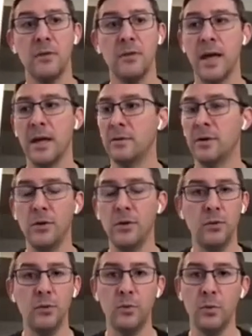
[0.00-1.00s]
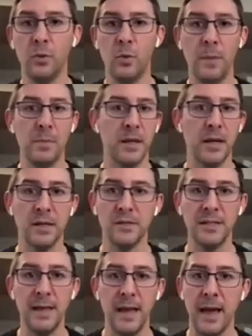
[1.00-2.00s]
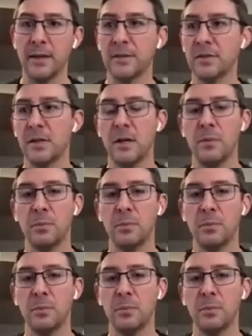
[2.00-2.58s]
that new weaponized attacks,